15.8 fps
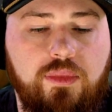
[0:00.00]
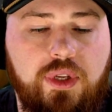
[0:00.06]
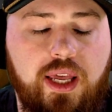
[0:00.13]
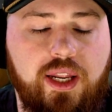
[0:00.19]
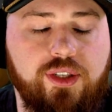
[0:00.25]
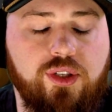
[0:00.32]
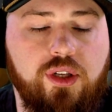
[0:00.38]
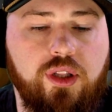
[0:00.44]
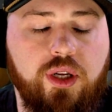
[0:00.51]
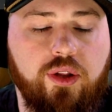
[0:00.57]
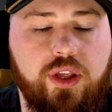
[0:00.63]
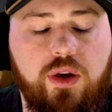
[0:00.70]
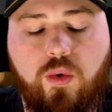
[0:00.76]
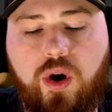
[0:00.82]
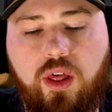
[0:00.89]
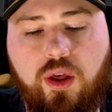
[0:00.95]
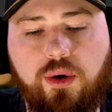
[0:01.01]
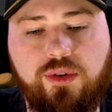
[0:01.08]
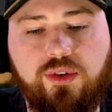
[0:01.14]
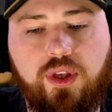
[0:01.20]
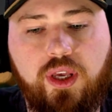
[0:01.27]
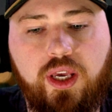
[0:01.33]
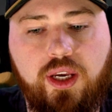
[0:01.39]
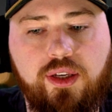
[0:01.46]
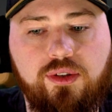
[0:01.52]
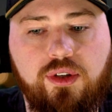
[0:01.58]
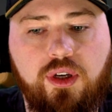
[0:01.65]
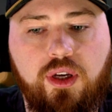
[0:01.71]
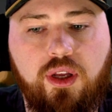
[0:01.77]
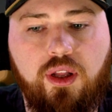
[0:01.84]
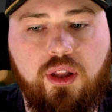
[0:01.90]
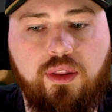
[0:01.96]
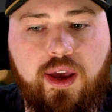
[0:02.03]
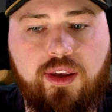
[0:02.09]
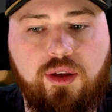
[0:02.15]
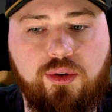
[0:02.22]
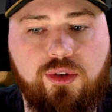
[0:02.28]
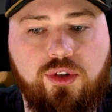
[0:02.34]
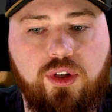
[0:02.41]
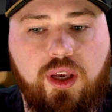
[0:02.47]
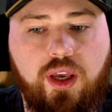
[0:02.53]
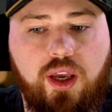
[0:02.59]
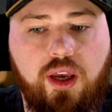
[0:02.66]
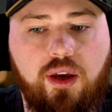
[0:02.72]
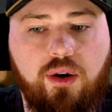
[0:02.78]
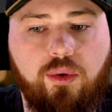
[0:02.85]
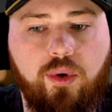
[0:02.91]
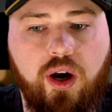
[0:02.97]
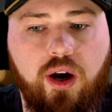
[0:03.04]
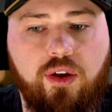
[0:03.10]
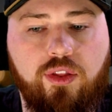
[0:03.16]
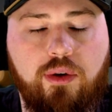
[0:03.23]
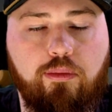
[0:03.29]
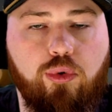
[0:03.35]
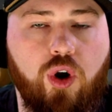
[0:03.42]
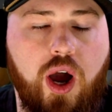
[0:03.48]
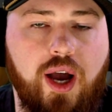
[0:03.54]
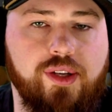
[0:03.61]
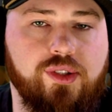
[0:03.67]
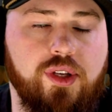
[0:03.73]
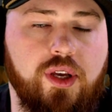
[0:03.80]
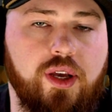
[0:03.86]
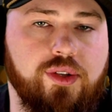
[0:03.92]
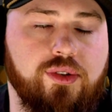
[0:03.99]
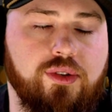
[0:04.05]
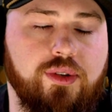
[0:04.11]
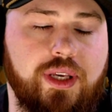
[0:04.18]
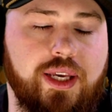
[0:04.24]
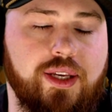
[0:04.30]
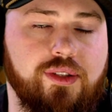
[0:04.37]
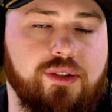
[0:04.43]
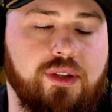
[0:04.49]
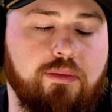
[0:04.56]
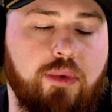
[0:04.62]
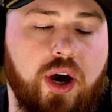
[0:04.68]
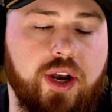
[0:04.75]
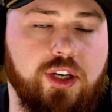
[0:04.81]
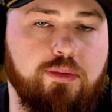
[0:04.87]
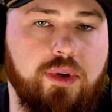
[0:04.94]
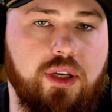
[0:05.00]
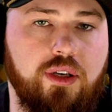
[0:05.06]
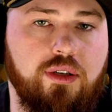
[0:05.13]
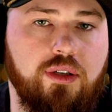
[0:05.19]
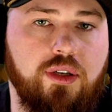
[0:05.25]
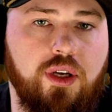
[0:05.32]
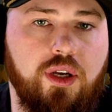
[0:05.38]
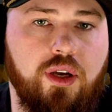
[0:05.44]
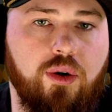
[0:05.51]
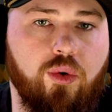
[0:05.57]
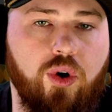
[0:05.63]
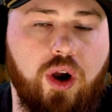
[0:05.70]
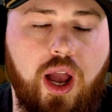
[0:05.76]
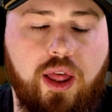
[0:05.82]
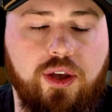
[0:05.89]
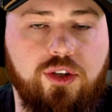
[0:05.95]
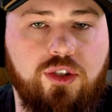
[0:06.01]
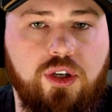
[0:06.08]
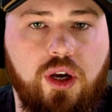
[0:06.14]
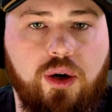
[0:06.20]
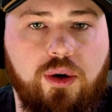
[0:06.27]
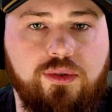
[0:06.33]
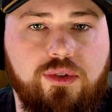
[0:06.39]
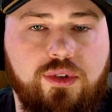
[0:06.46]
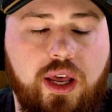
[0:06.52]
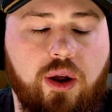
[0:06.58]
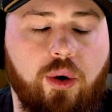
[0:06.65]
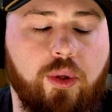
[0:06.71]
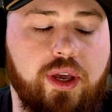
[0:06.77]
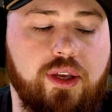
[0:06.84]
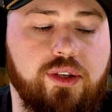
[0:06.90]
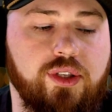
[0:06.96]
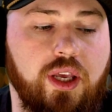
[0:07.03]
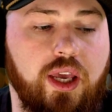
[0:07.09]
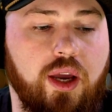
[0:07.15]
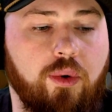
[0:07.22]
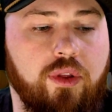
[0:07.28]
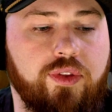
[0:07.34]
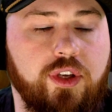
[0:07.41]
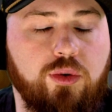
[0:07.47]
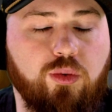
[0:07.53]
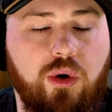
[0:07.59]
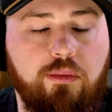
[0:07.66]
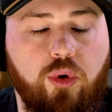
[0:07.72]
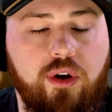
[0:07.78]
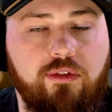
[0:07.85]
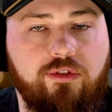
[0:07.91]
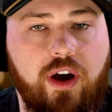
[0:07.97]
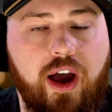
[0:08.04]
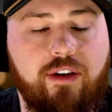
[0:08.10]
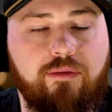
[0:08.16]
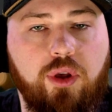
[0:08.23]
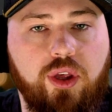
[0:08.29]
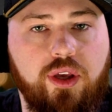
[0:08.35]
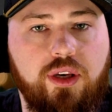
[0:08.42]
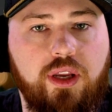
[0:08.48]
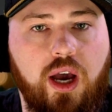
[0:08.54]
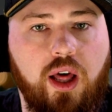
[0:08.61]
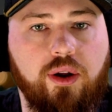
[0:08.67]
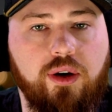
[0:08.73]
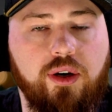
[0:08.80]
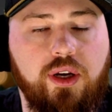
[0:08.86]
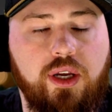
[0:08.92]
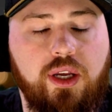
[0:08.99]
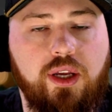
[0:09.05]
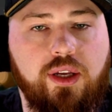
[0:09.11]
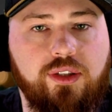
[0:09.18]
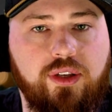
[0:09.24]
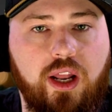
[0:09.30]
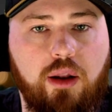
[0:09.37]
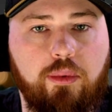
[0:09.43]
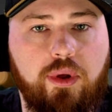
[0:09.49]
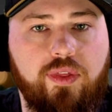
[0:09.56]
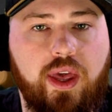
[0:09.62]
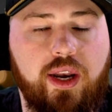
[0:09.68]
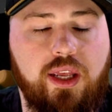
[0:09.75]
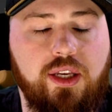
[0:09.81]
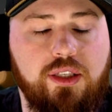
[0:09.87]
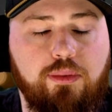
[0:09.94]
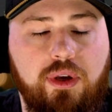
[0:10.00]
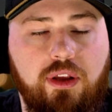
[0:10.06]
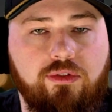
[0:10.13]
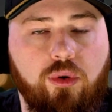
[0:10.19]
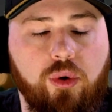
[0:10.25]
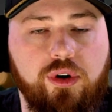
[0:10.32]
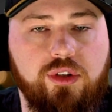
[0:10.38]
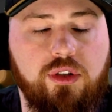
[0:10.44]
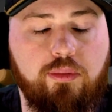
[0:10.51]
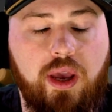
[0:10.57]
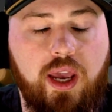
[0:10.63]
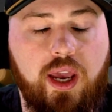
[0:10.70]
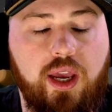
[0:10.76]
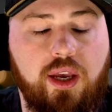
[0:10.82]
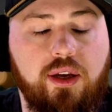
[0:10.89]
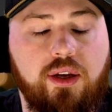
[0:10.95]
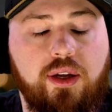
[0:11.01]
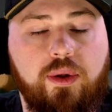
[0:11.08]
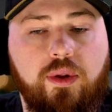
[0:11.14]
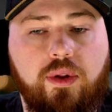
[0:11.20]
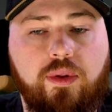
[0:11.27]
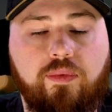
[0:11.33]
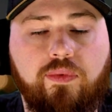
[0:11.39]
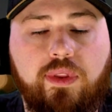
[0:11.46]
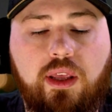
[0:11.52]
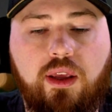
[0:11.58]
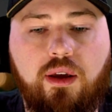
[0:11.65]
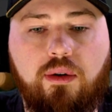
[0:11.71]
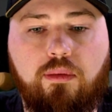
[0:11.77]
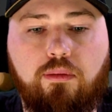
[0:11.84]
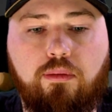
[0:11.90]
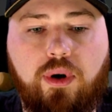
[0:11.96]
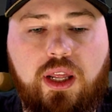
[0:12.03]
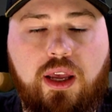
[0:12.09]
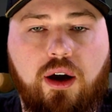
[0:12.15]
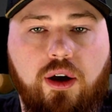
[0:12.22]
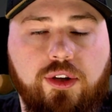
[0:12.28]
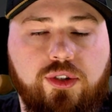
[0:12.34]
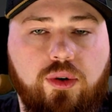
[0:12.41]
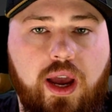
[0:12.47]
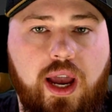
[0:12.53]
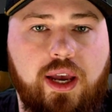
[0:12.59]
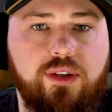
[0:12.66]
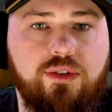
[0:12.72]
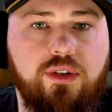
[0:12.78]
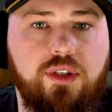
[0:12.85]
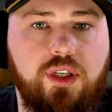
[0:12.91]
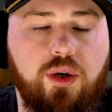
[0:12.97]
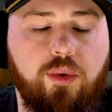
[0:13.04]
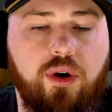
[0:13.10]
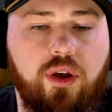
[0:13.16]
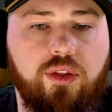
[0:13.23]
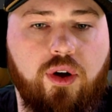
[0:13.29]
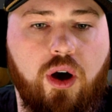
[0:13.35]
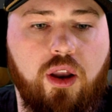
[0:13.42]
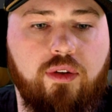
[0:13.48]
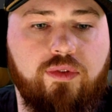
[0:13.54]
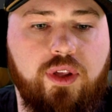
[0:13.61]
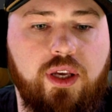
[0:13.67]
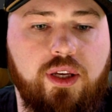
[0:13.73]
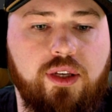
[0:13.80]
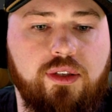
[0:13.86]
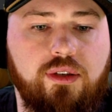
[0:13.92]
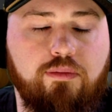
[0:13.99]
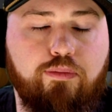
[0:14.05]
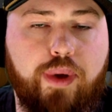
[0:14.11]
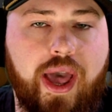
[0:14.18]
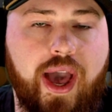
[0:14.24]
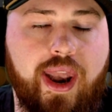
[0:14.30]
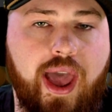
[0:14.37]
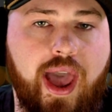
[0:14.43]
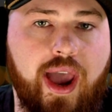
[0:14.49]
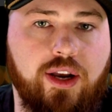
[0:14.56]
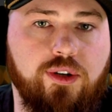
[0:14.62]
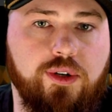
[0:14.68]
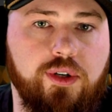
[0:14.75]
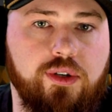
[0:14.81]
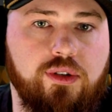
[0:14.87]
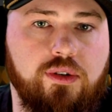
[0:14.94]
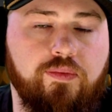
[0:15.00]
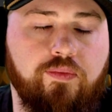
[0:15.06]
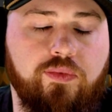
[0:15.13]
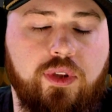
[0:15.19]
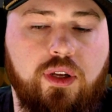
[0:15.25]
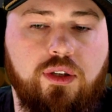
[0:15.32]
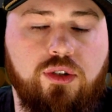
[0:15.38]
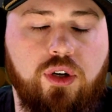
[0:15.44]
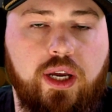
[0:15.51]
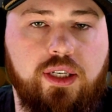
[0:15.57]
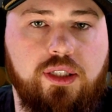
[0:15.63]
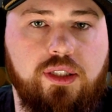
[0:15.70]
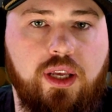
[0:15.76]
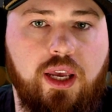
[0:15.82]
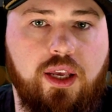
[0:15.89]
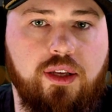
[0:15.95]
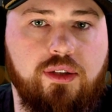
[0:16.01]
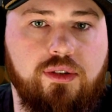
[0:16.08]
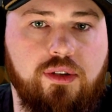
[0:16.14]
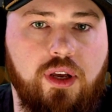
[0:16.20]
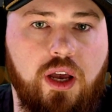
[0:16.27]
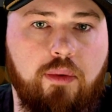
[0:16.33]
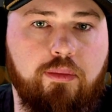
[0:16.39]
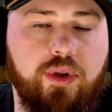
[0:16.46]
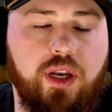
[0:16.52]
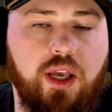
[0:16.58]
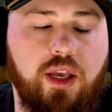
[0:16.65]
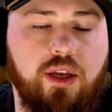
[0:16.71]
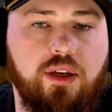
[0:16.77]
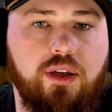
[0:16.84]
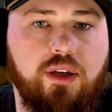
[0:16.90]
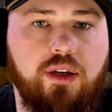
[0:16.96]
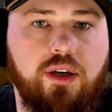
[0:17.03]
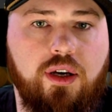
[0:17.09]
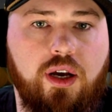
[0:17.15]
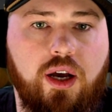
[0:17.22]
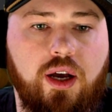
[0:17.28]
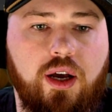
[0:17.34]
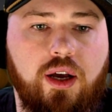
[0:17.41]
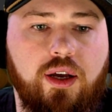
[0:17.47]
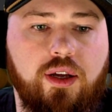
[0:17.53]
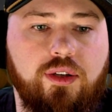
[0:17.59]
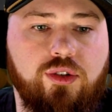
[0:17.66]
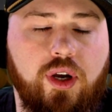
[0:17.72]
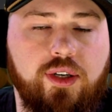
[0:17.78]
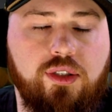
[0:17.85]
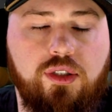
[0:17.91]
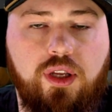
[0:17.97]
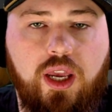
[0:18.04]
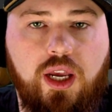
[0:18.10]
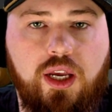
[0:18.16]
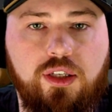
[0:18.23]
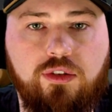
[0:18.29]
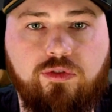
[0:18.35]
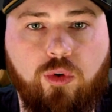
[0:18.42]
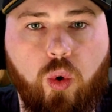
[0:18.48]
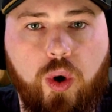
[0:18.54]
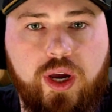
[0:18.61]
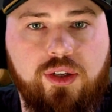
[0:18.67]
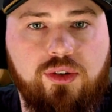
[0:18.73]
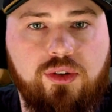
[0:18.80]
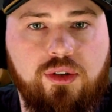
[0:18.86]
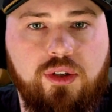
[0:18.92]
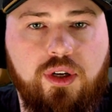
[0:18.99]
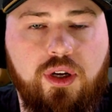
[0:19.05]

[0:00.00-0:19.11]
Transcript: And it's clearly one of those things that you see where the process is the punishment, where Alex Jones, not only is he hit with this $1.5 billion settlement that he is being forced to pay, but he also has to deal with all of these bad actors trying to take his company, trying to take his voice.